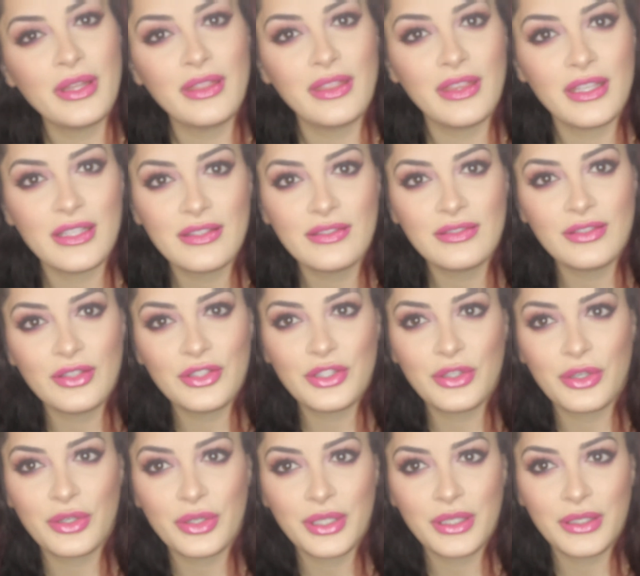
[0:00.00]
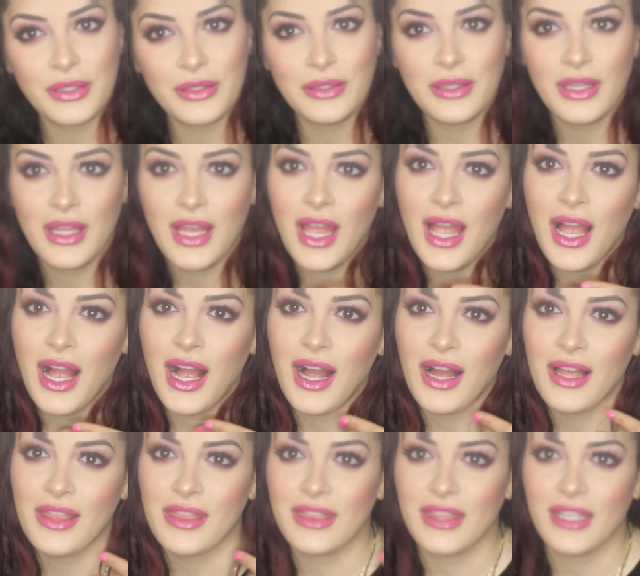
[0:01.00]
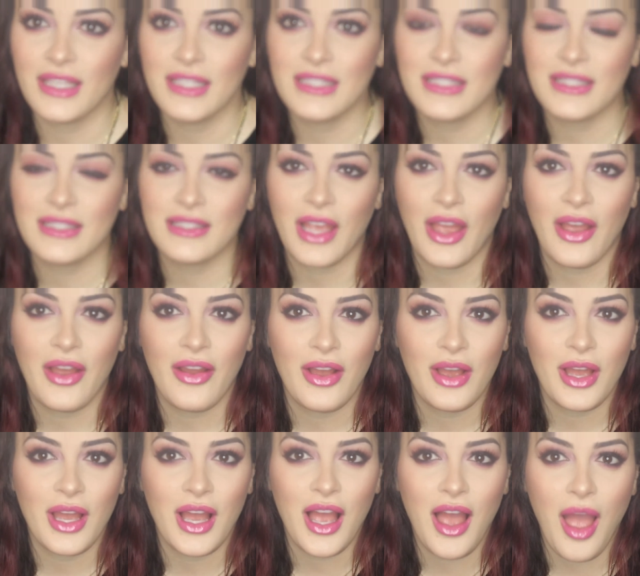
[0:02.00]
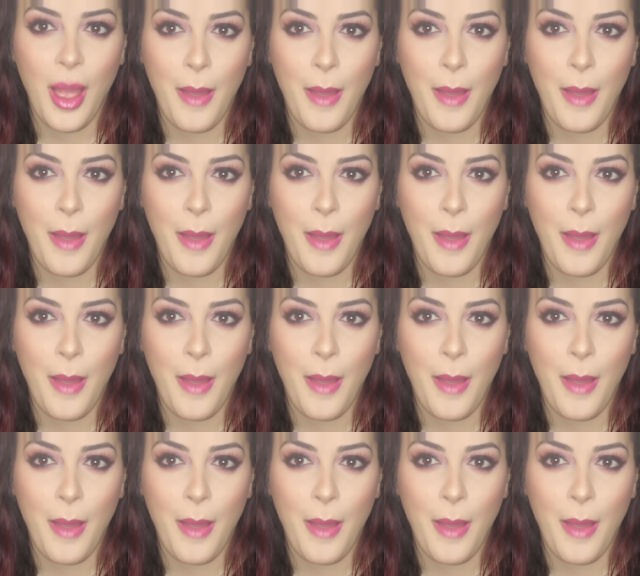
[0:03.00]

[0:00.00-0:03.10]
Today I'm going to show you how to get this look.